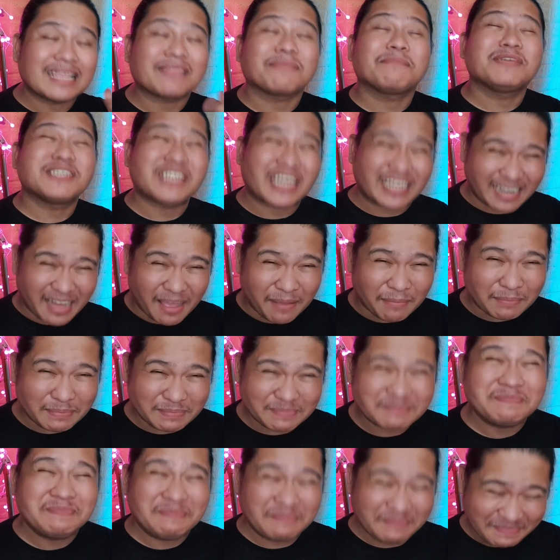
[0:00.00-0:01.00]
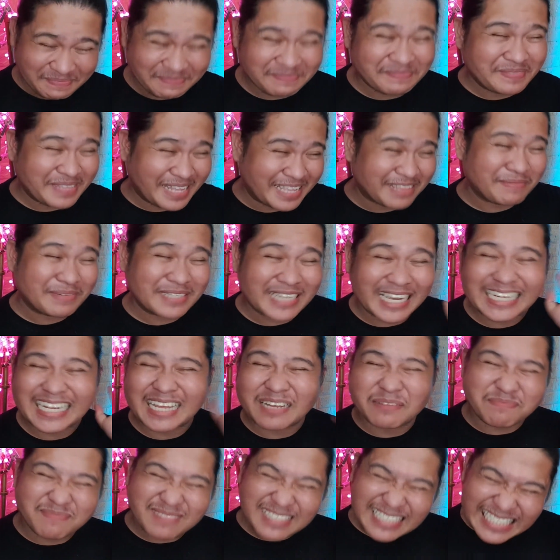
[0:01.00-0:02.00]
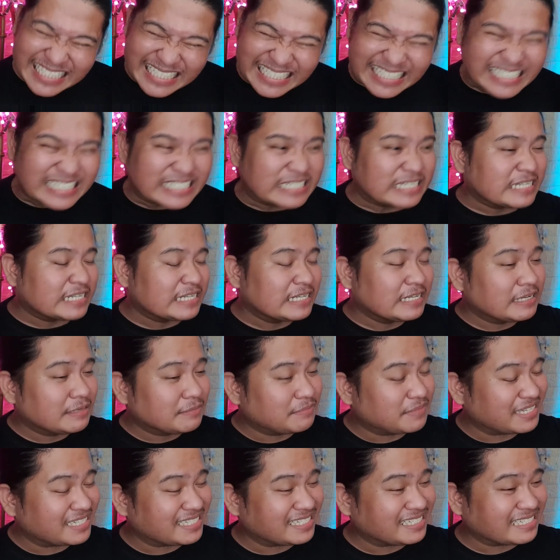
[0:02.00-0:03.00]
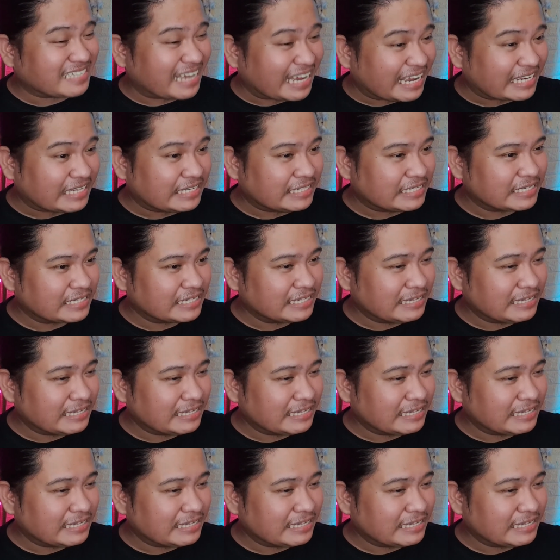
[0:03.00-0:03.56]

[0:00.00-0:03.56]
Let me shut up. Let me shut up. Ugh. My God.